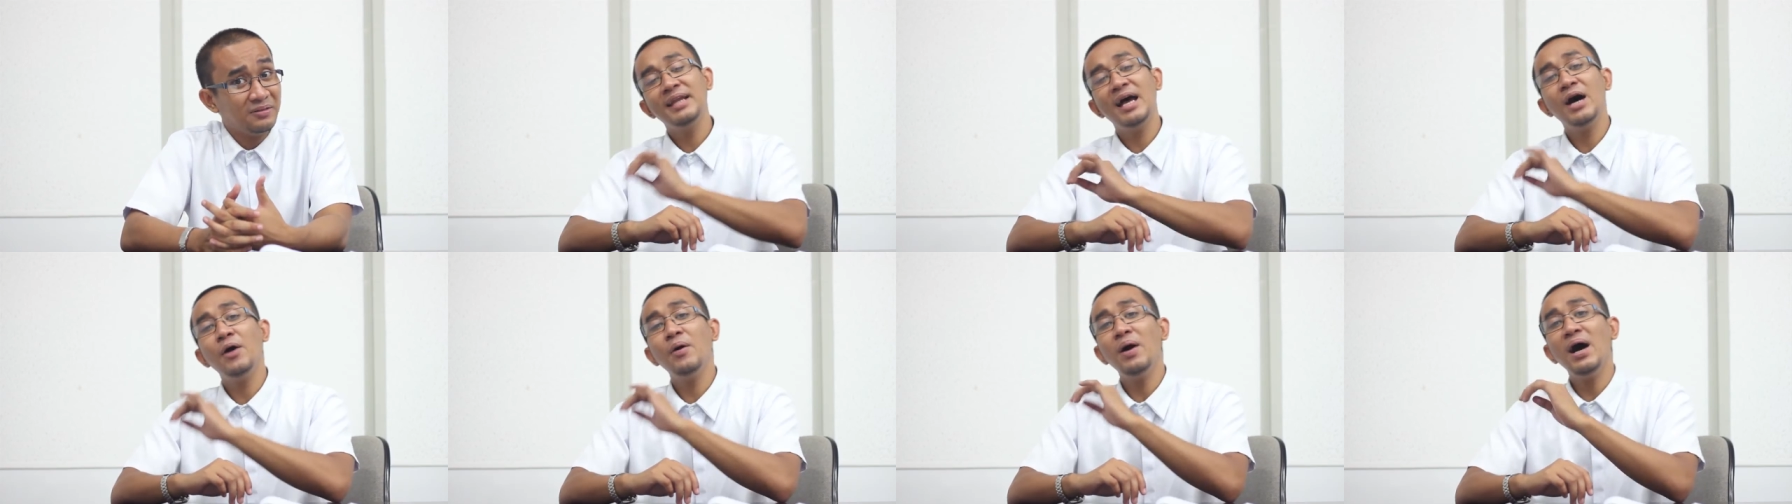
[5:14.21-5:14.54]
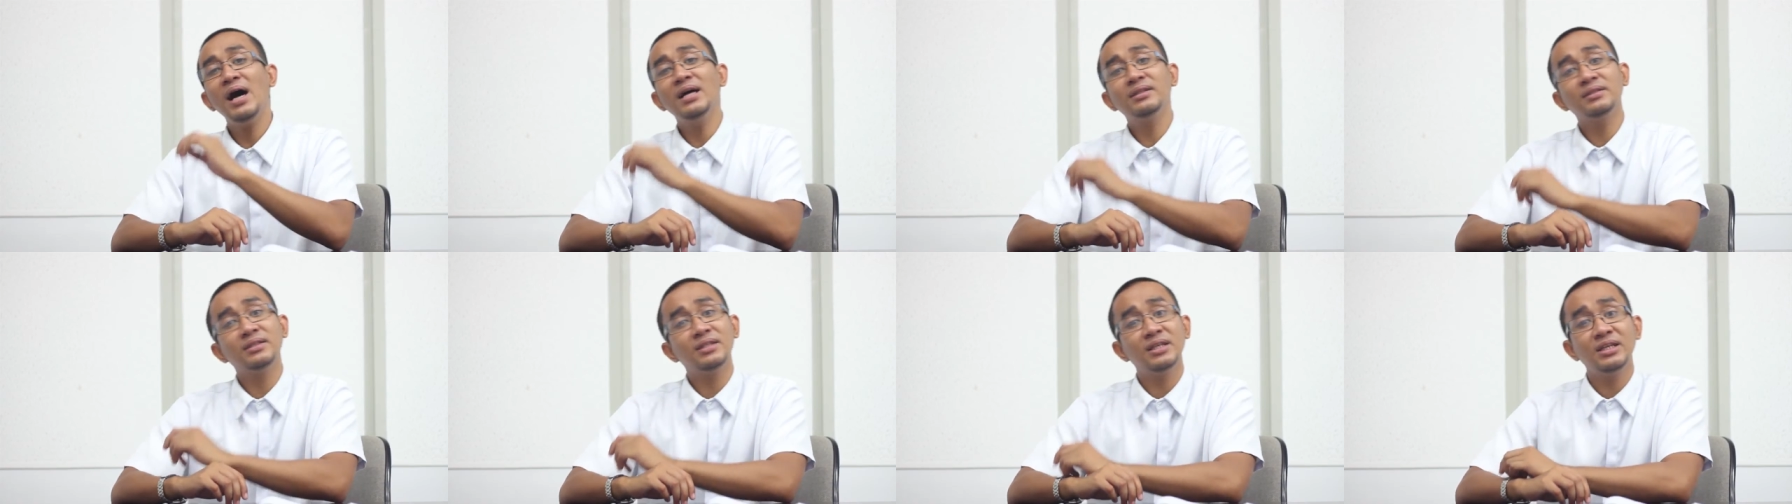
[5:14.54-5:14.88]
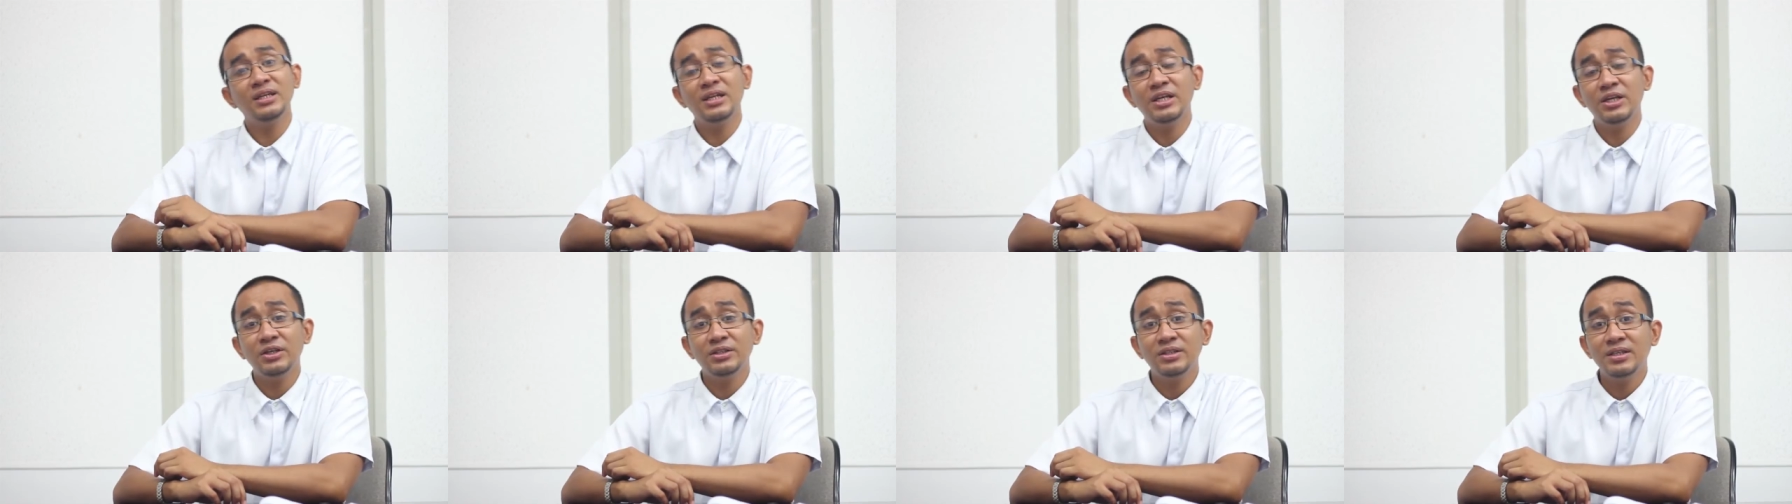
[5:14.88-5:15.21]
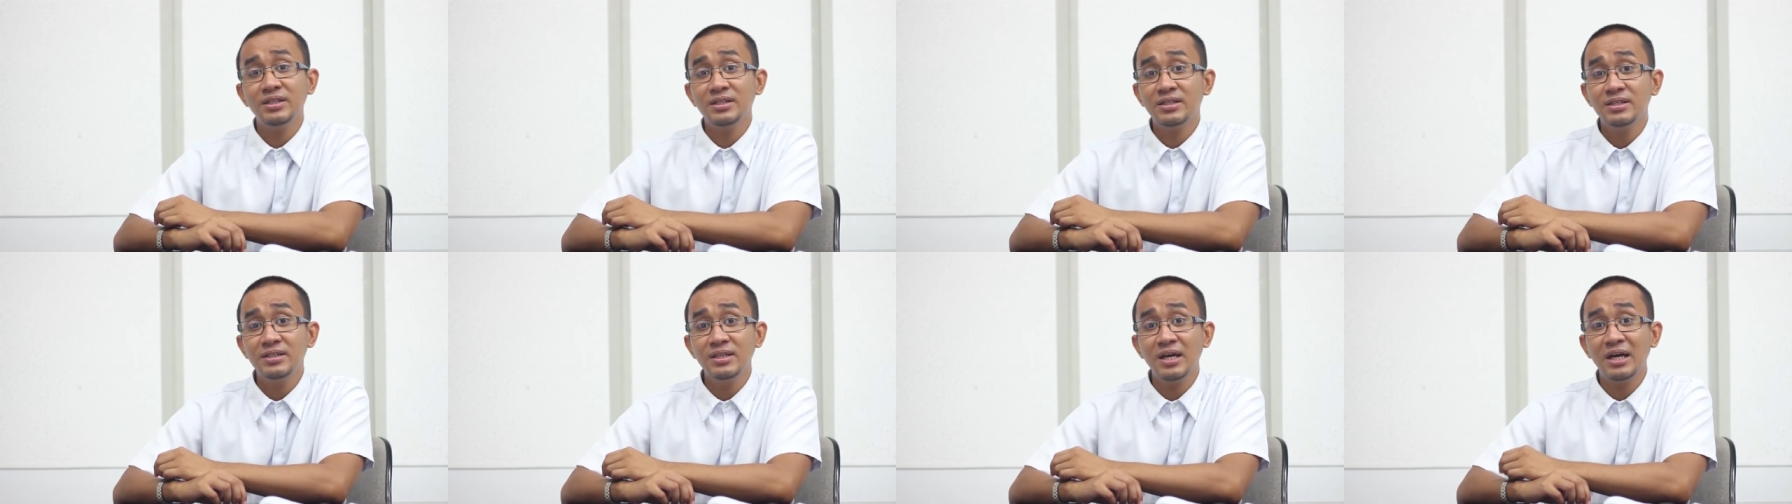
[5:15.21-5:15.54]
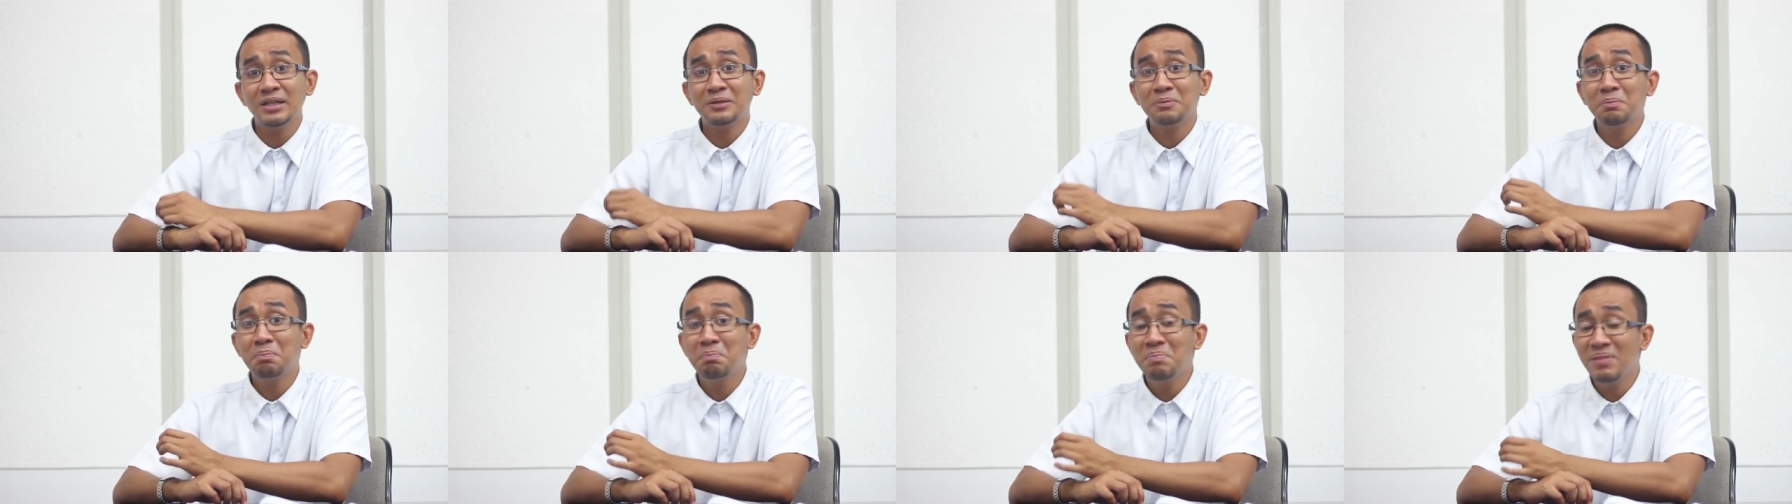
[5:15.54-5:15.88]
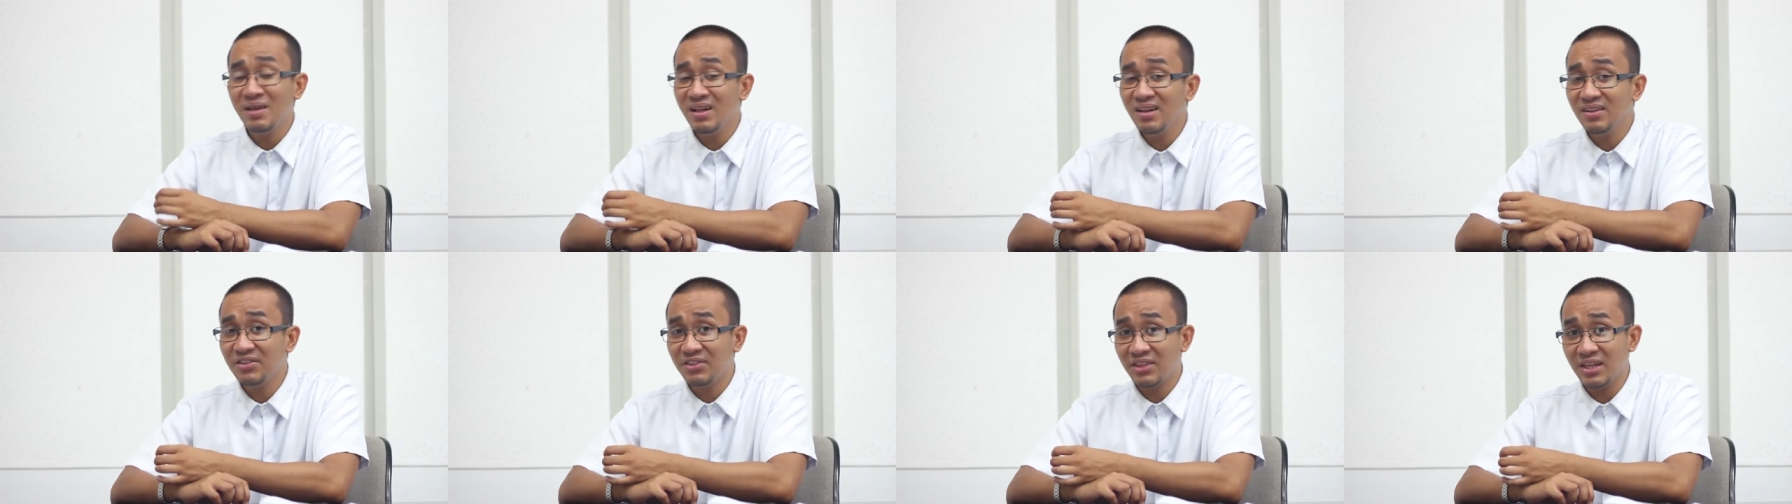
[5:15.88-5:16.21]
Now, Ateneo does not
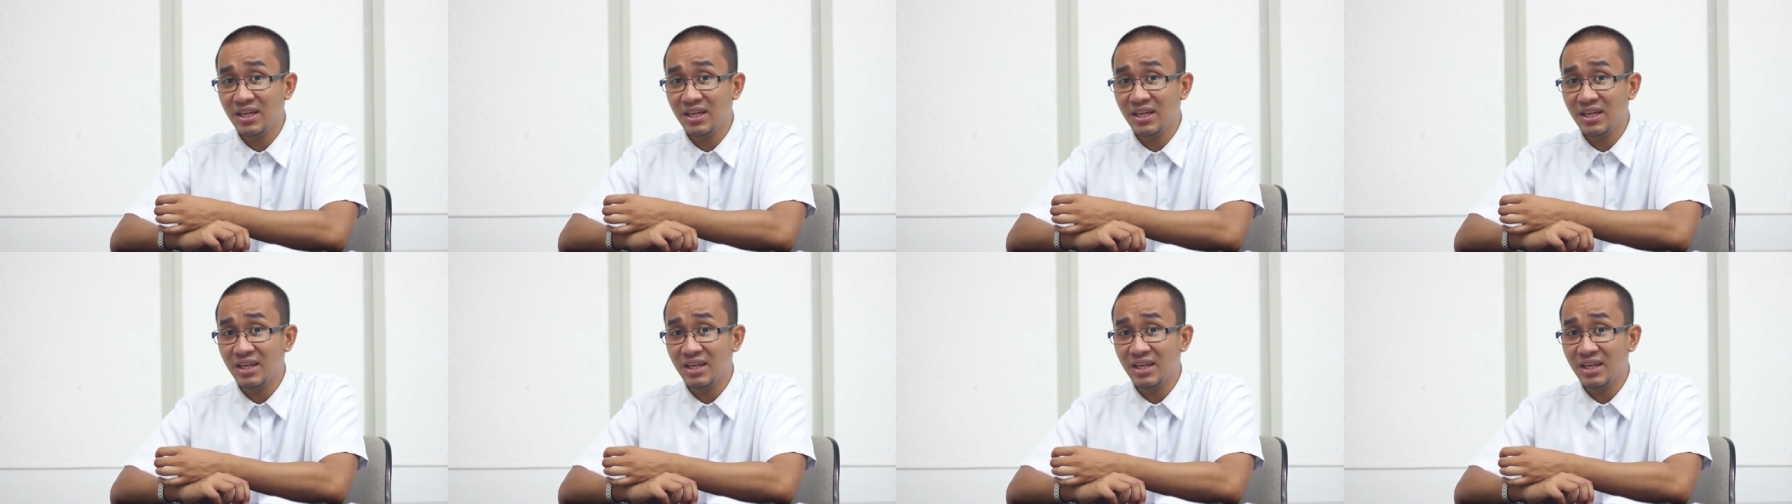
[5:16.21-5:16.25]
build